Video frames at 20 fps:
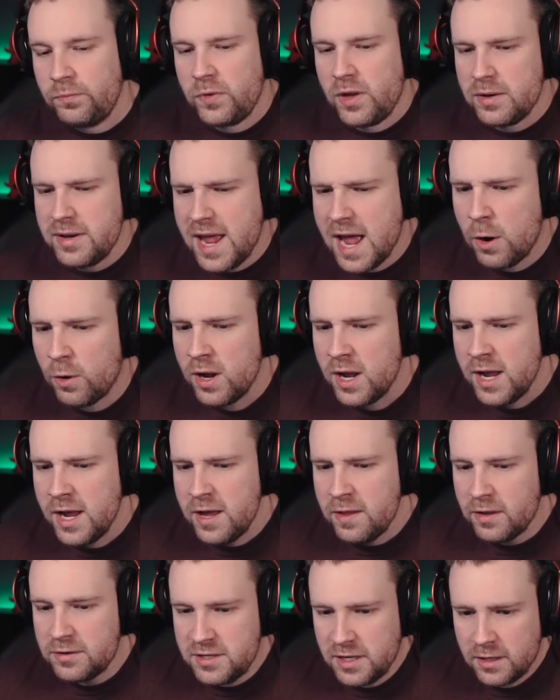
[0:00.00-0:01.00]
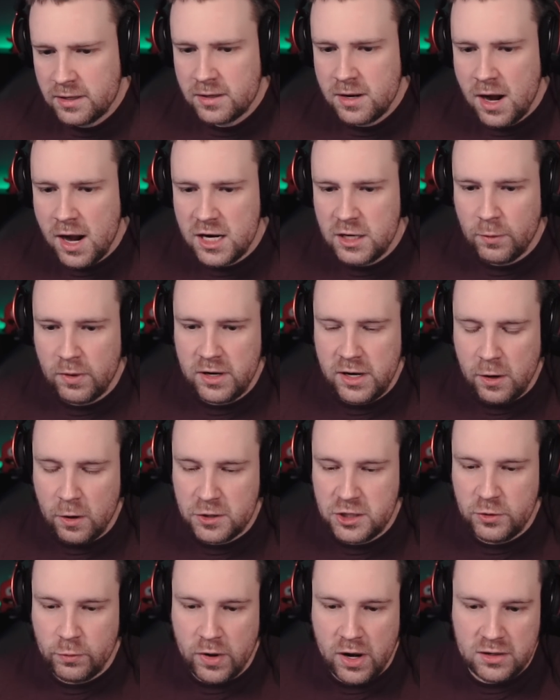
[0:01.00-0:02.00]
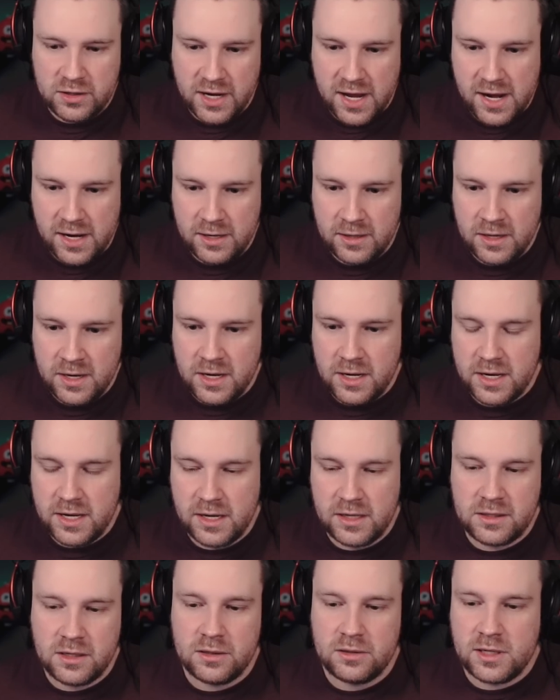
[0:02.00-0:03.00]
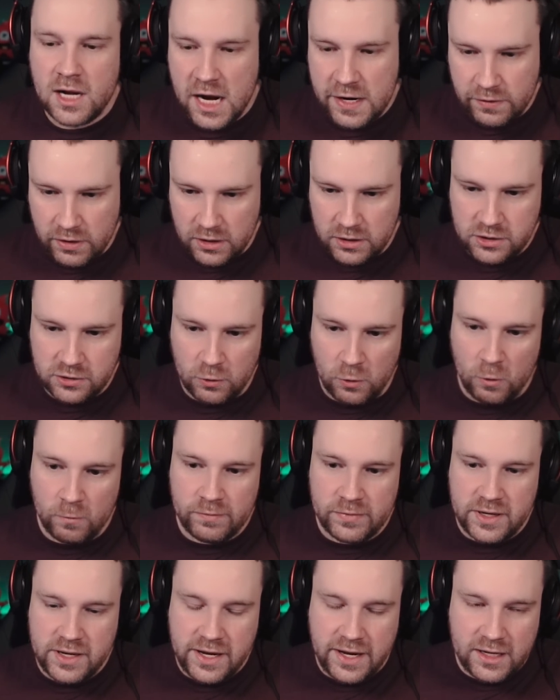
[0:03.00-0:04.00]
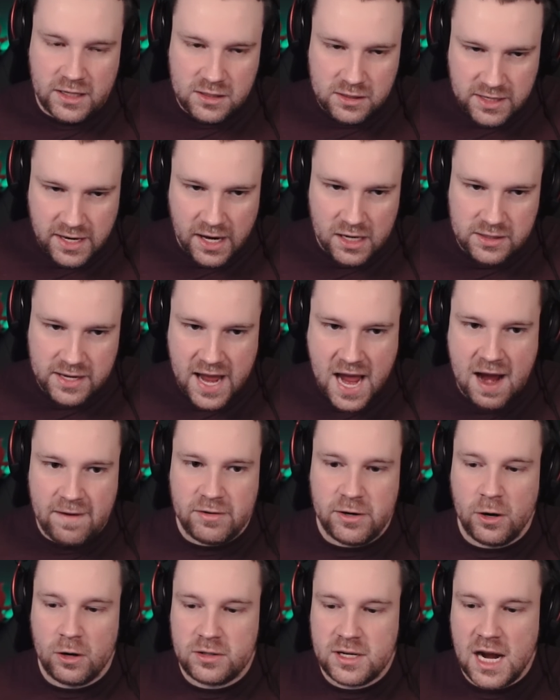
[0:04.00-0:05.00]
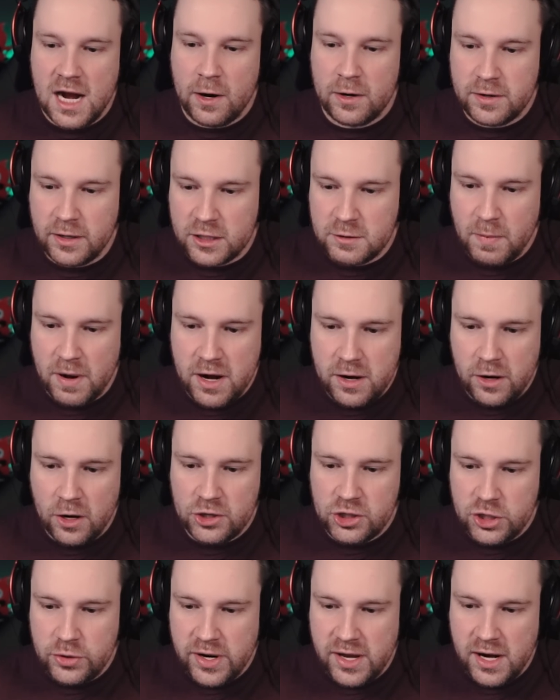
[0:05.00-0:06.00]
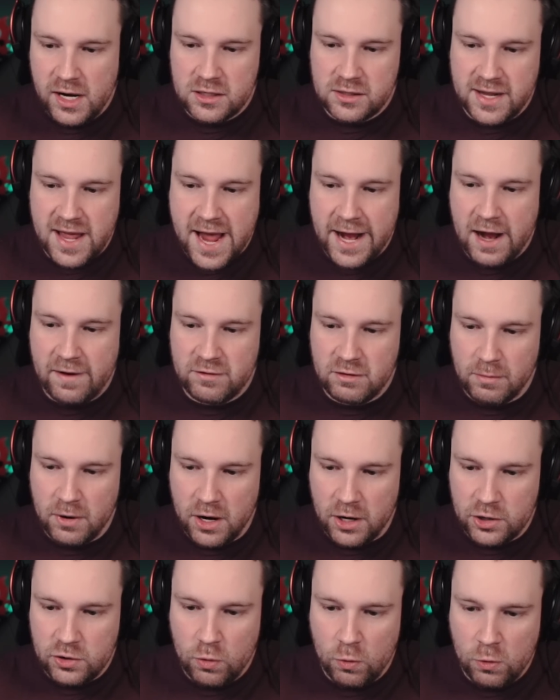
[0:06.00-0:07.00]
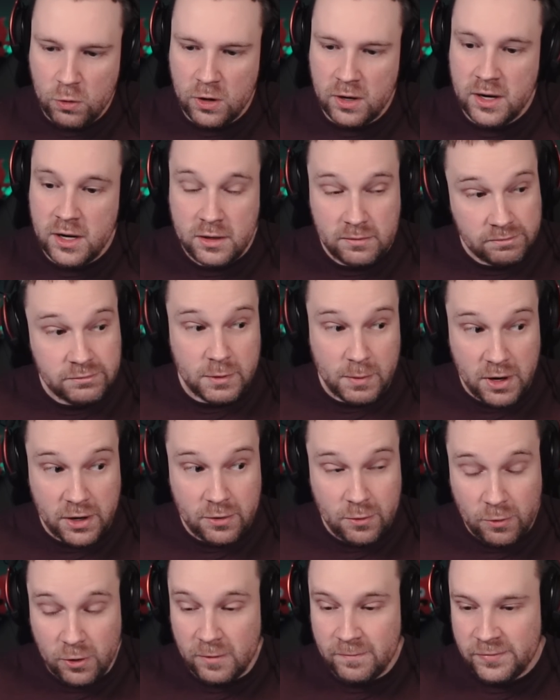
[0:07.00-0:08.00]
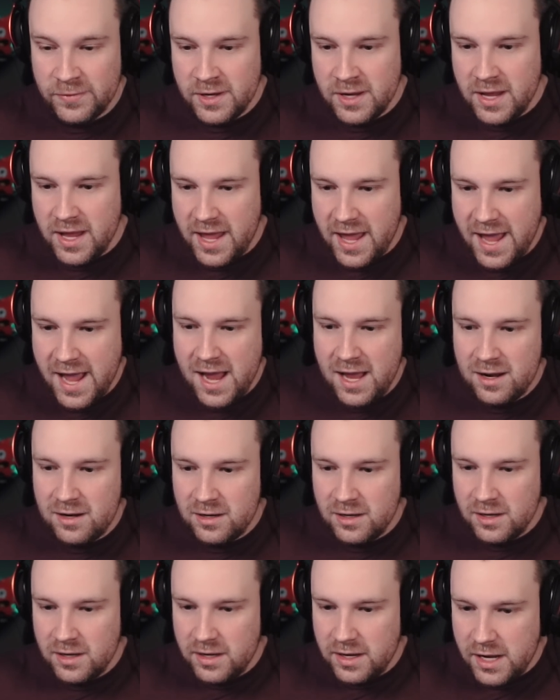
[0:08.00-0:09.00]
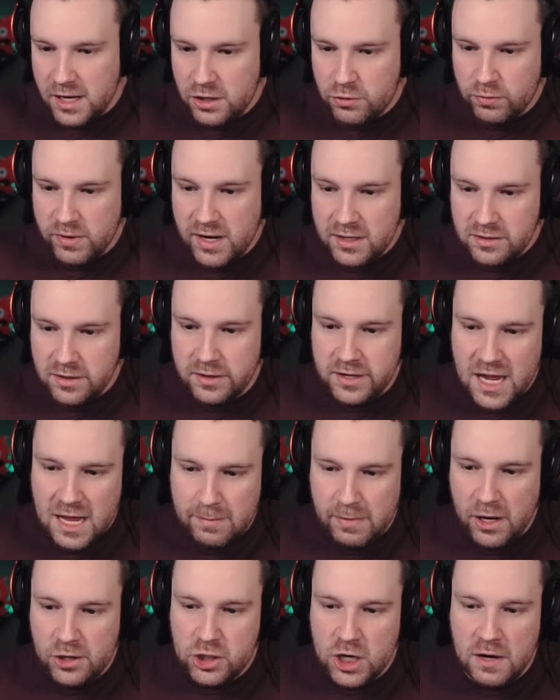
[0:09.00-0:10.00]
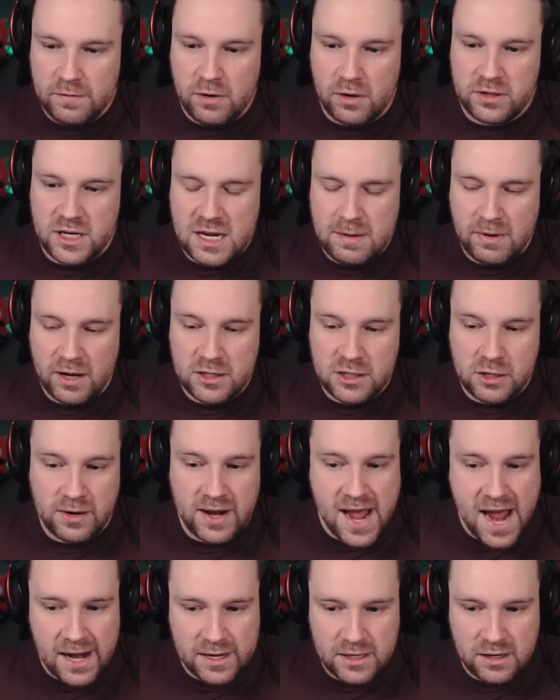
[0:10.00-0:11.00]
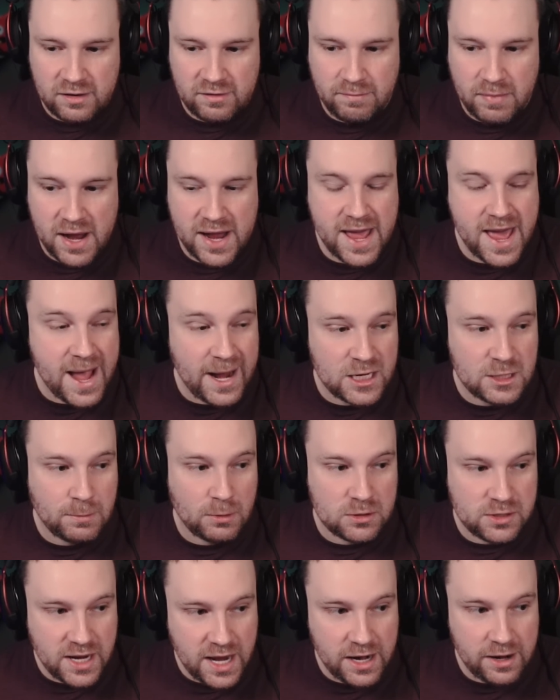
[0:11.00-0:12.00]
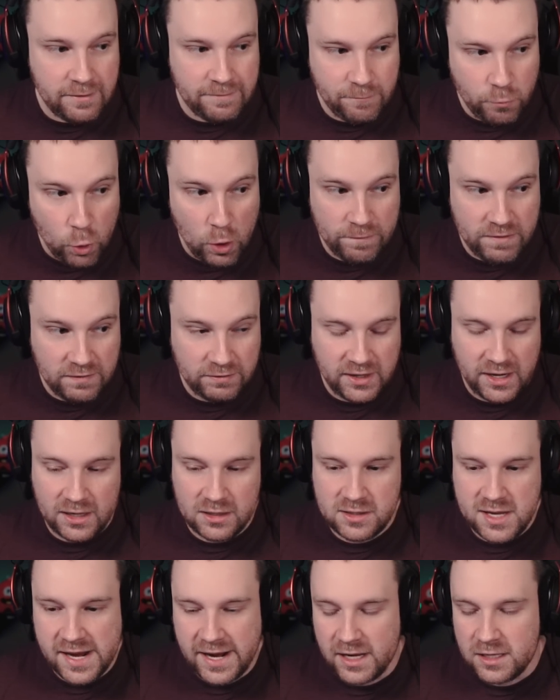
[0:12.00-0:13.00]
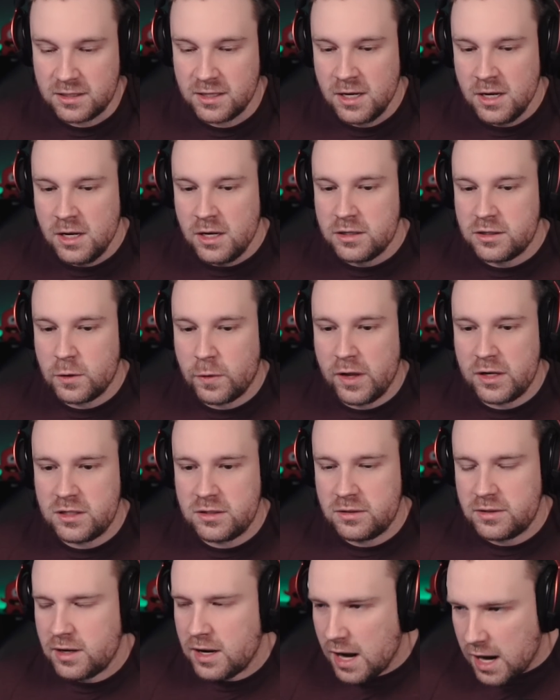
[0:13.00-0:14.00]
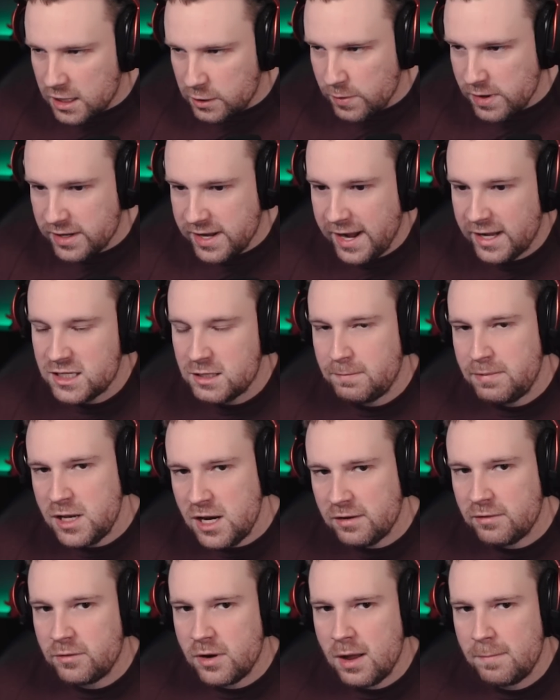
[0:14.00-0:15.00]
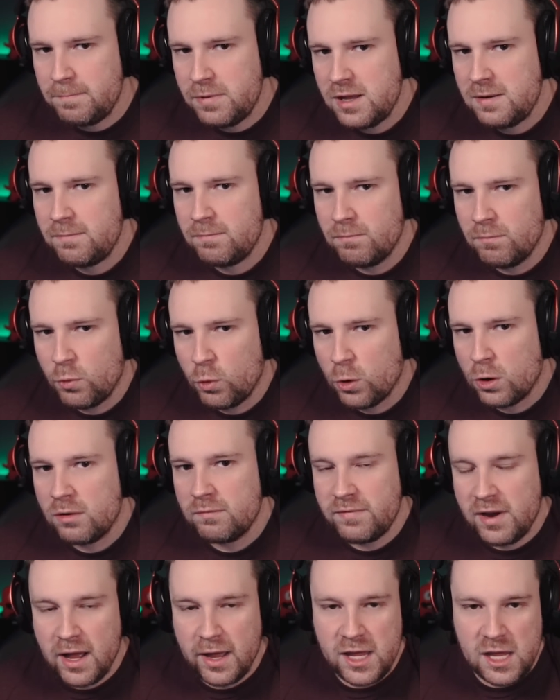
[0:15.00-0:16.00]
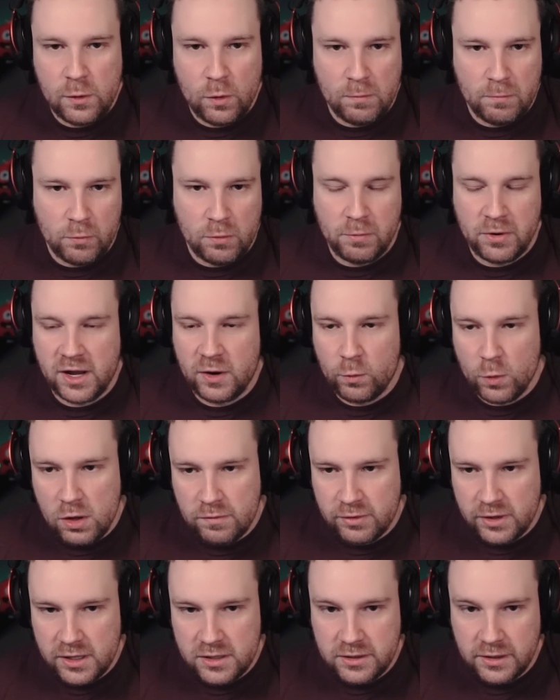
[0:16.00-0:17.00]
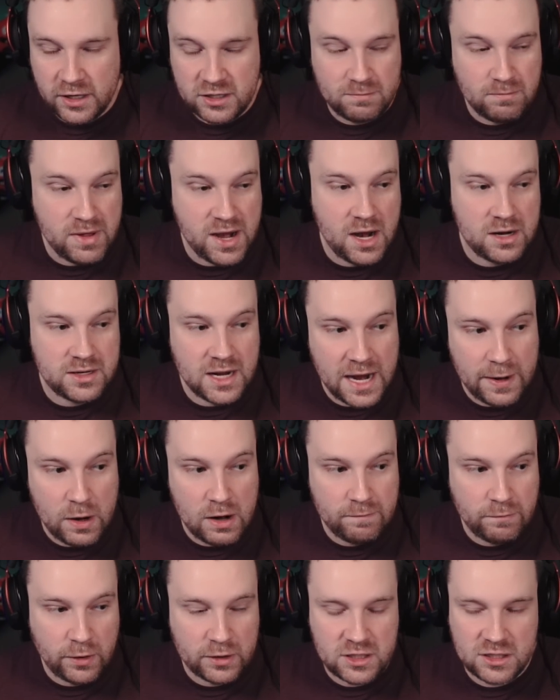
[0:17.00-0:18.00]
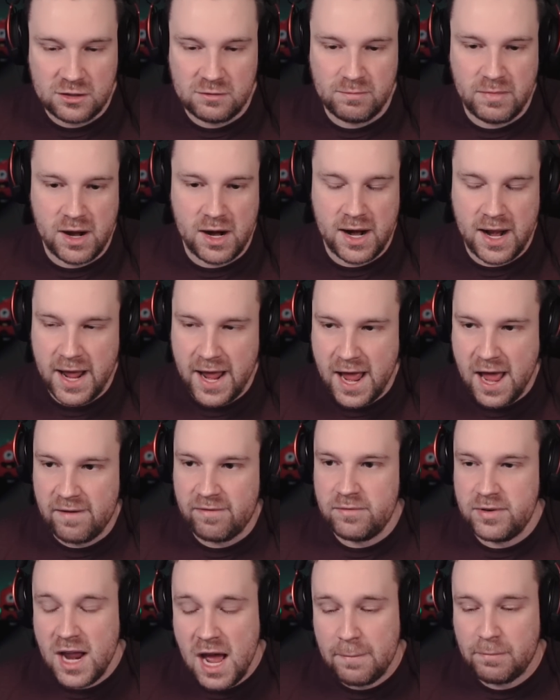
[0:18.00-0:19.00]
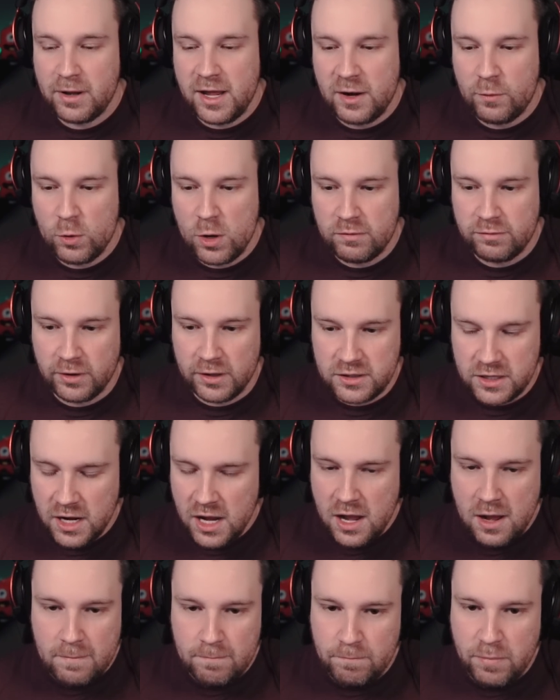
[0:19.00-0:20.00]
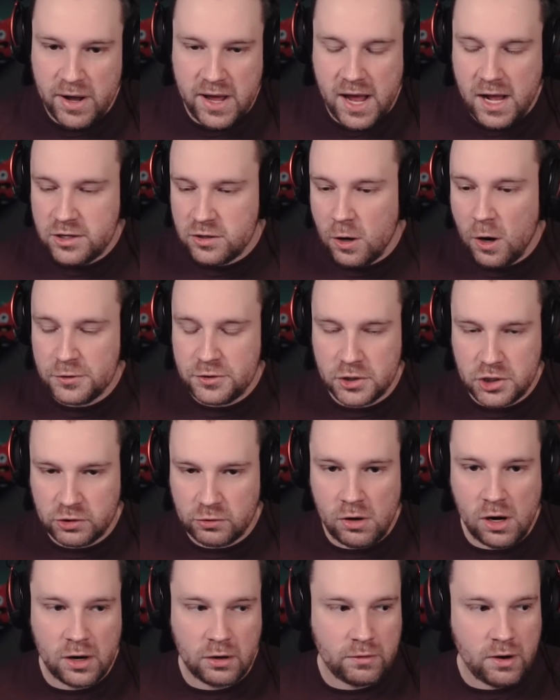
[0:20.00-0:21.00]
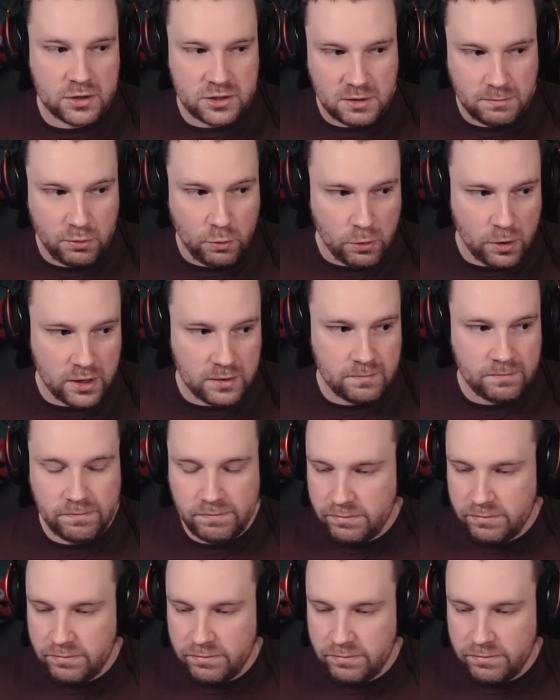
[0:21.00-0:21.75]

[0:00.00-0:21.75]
Now, the second conduit here that you want to take is Tyrant Soul. It says after your Tyrant expires, you gain a stack of Demonic Core, and increase the damage of your demons that are active by X% for 15 seconds. So this conduit gains a bit more value when playing Wilfred's, because minute Tyrant versus 1.5 not playing Wilfred's, but it's also strong across the board.